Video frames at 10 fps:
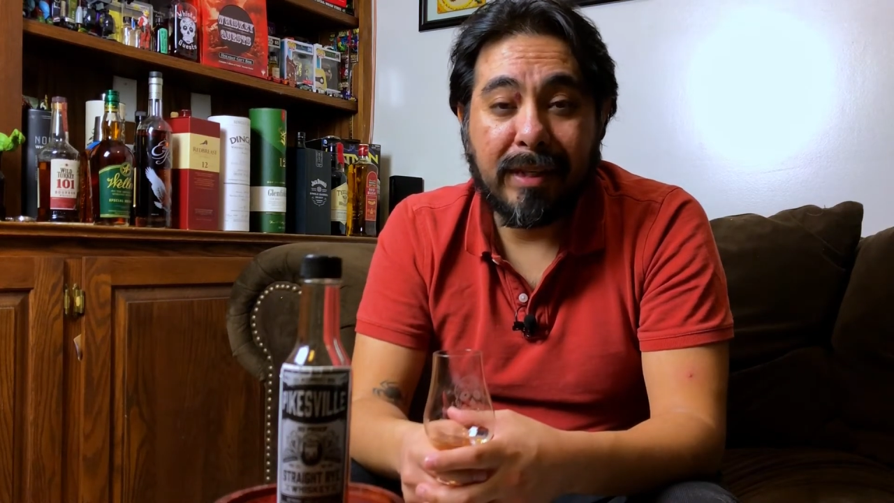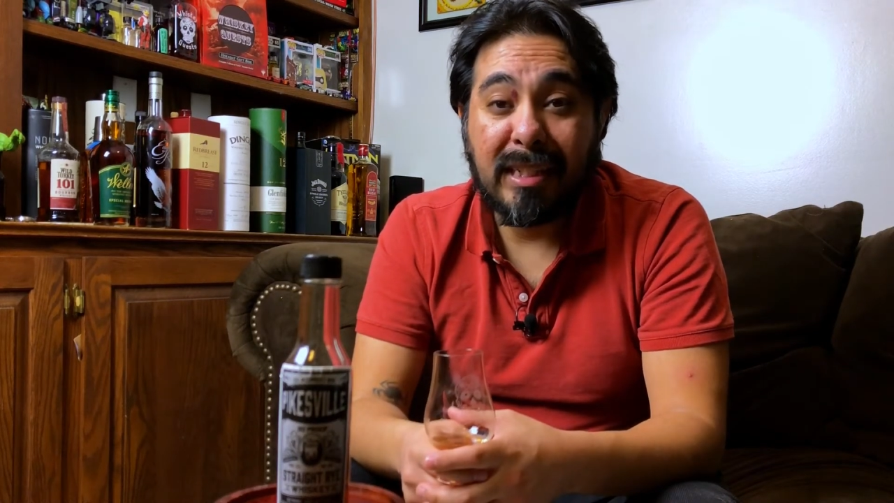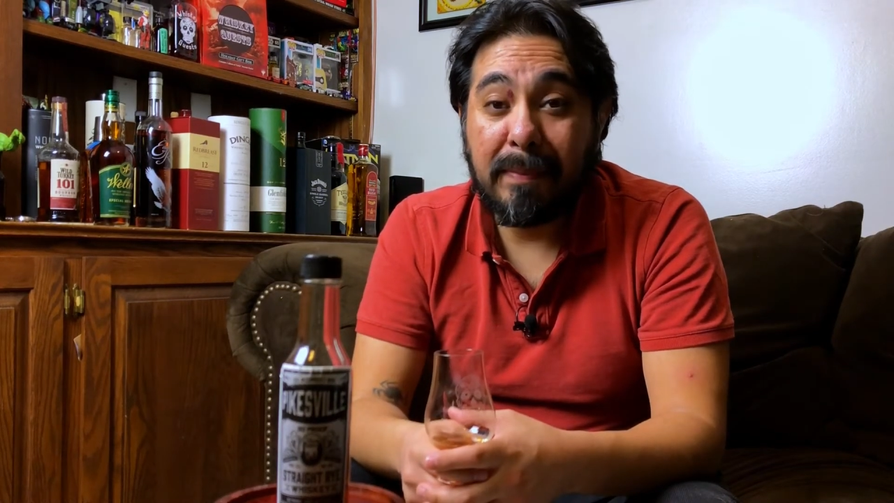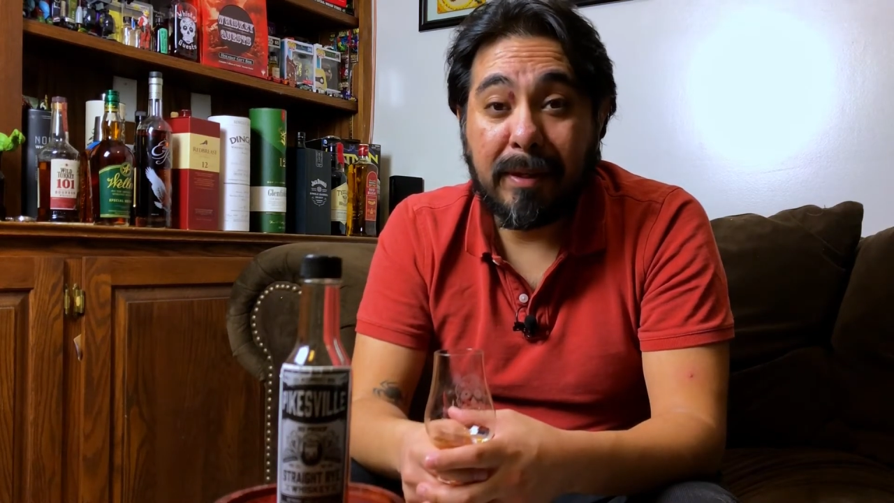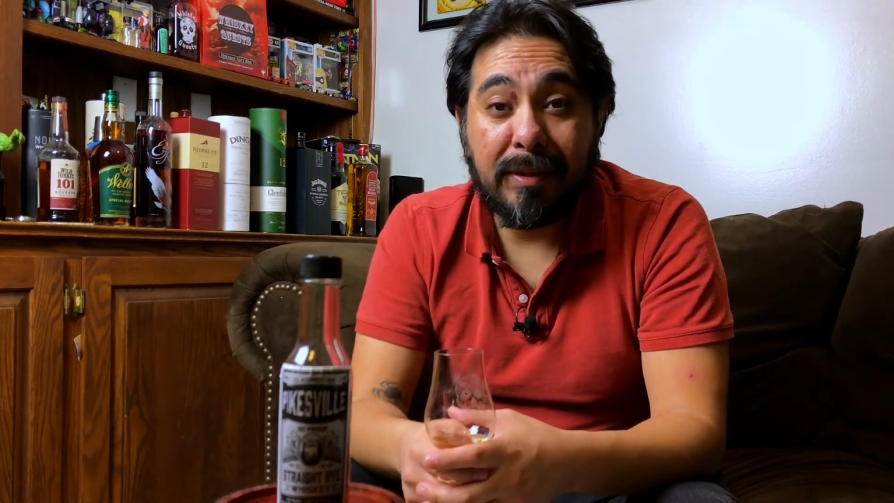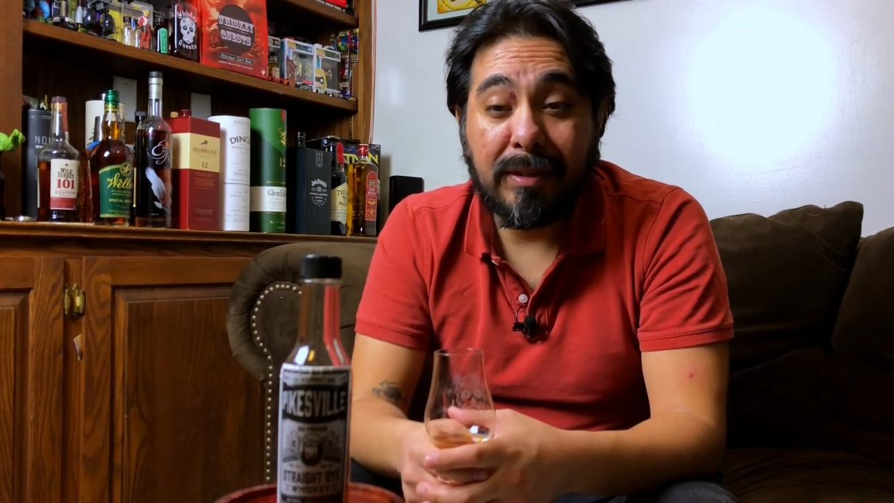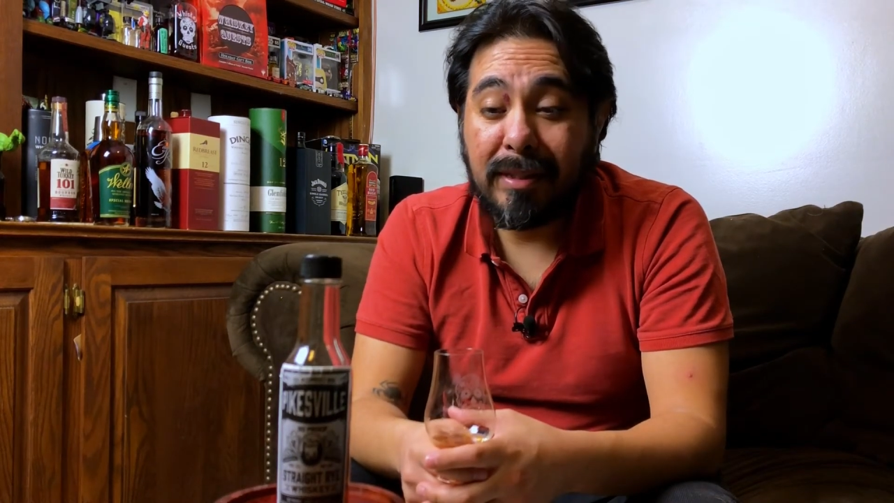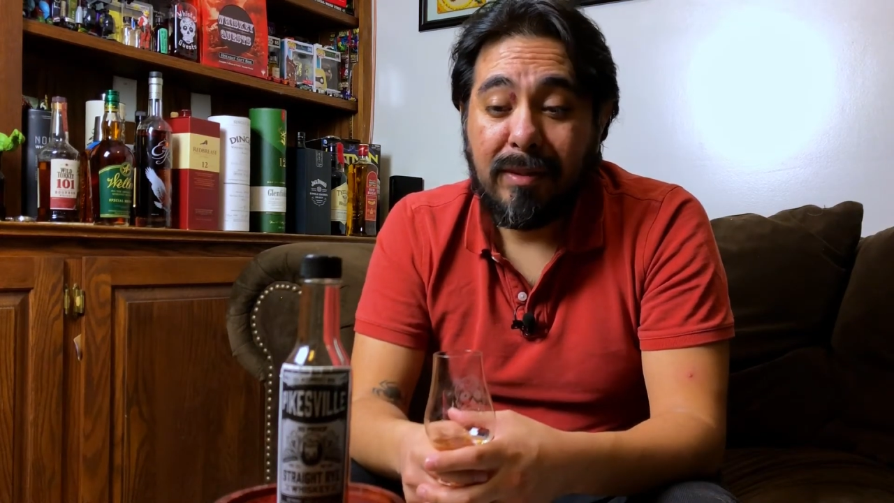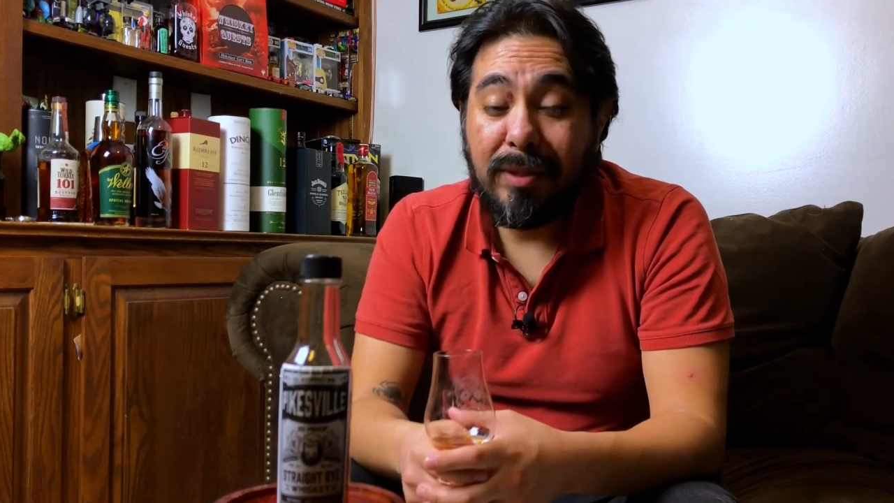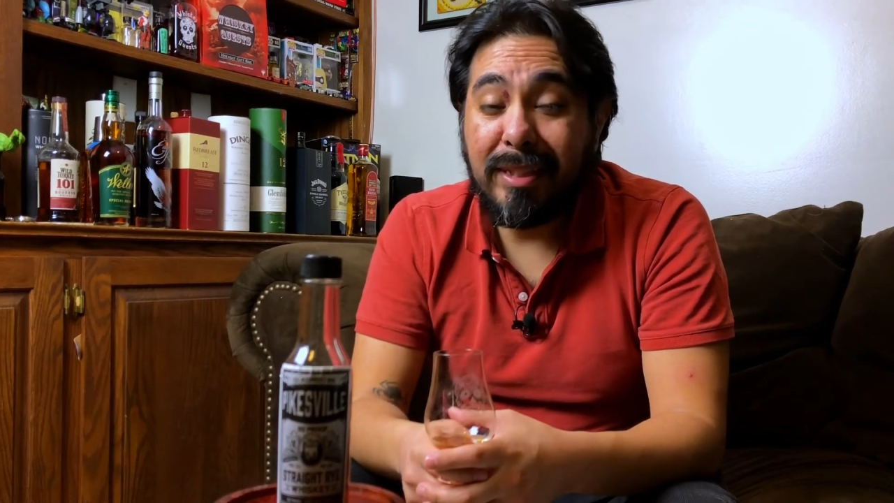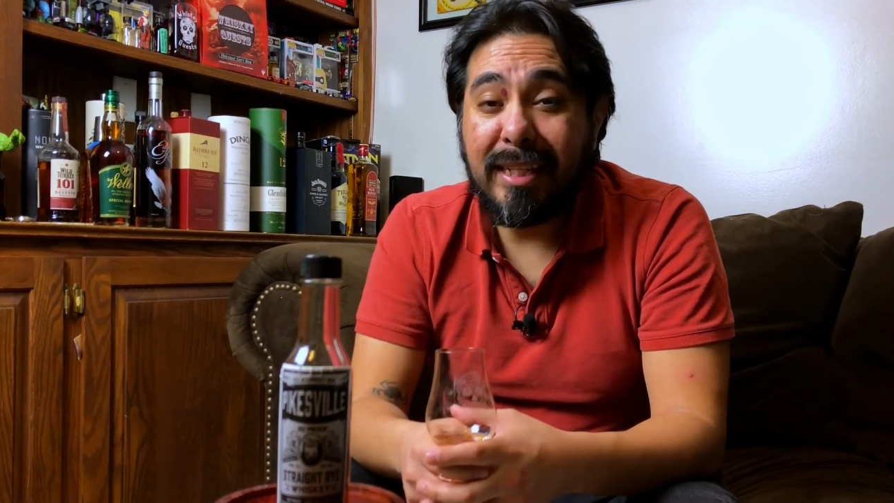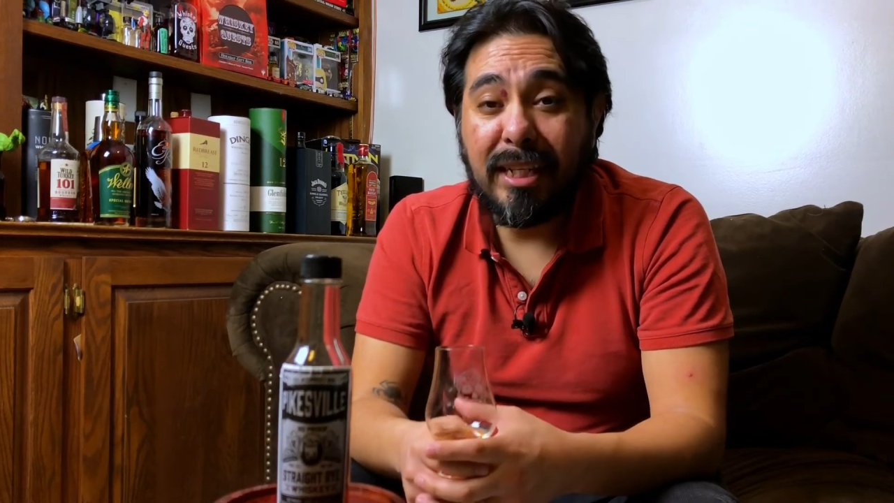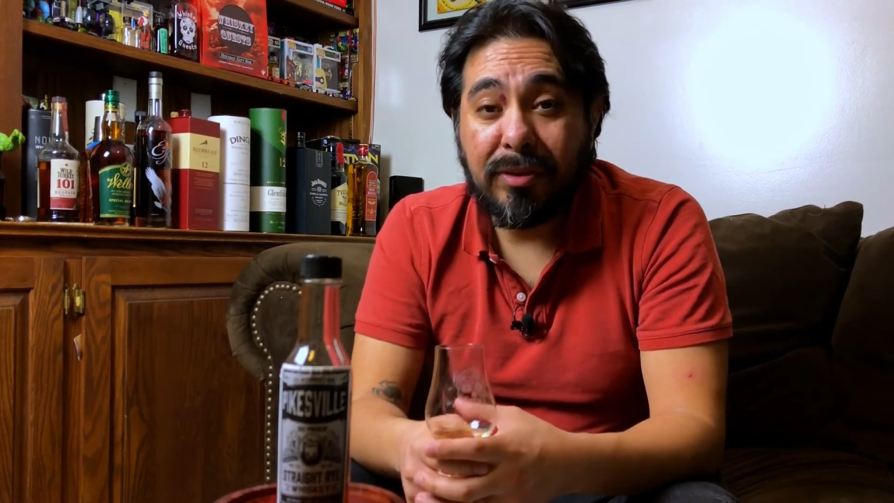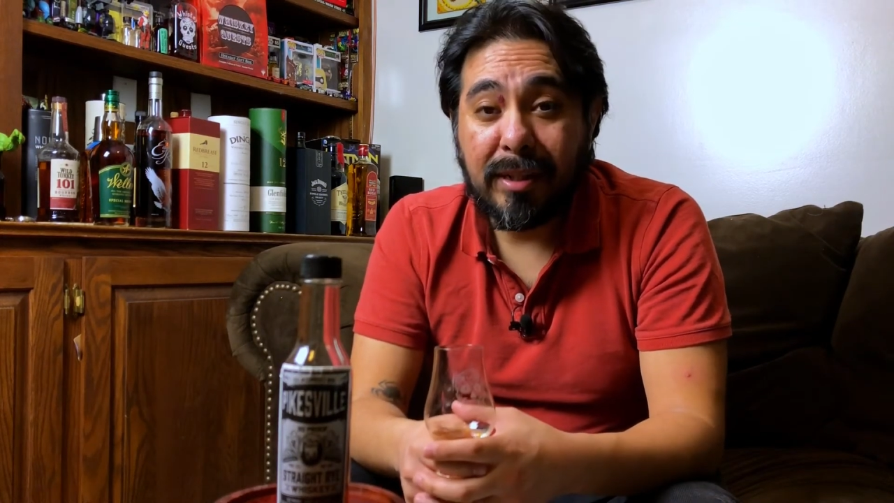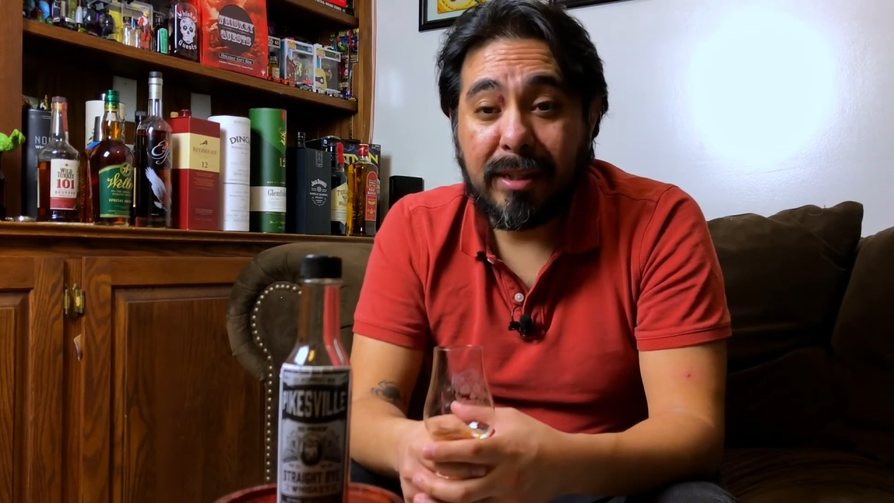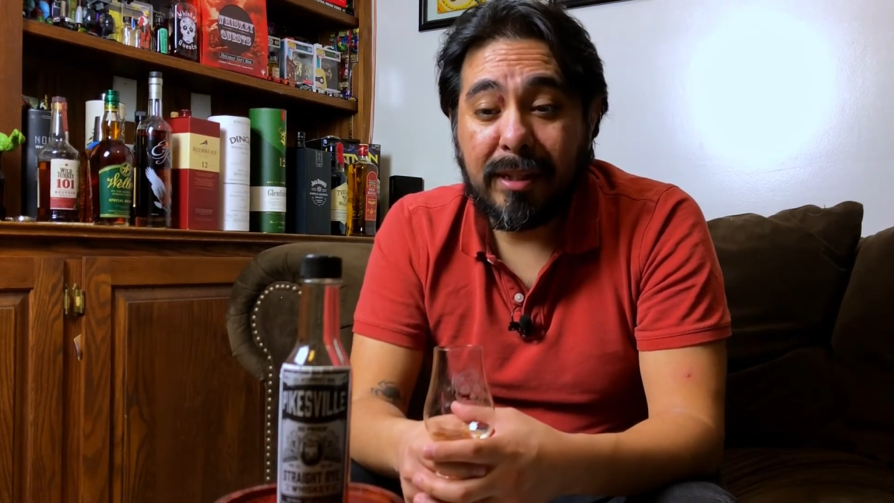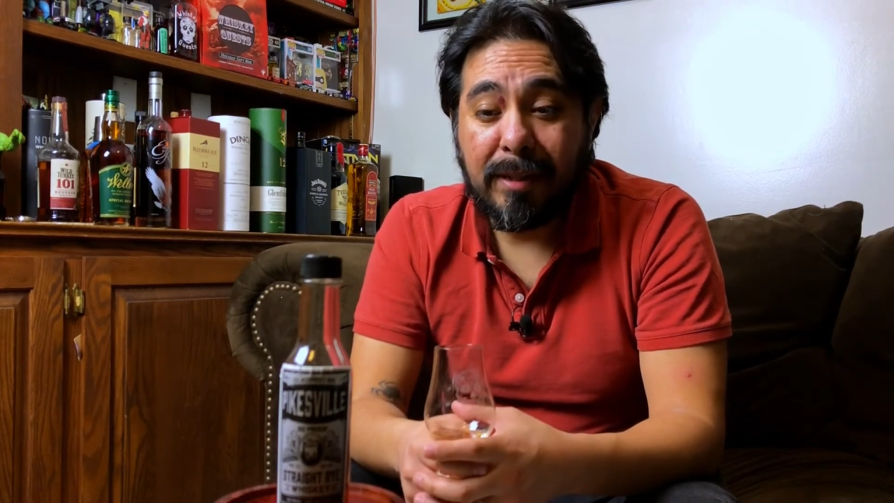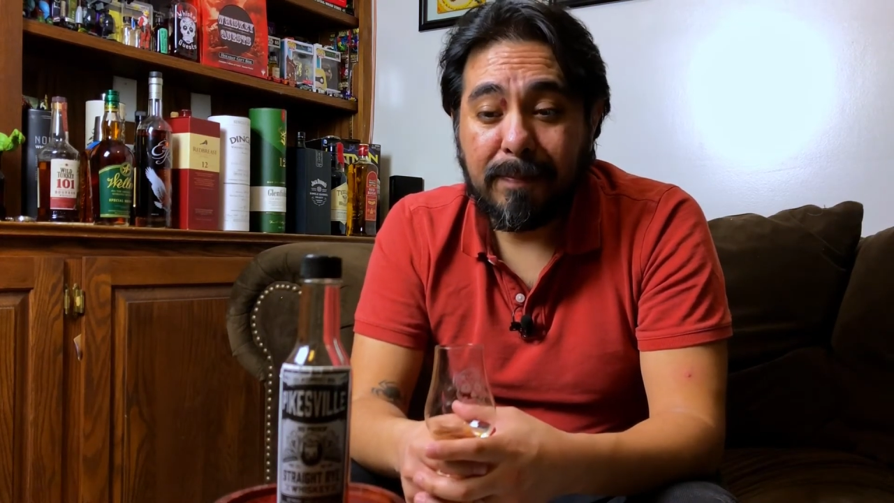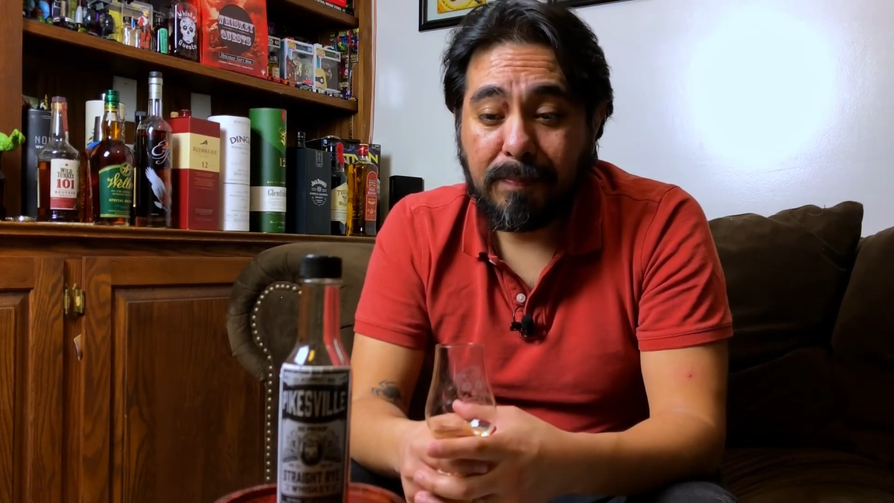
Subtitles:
experienced whiskey drinker,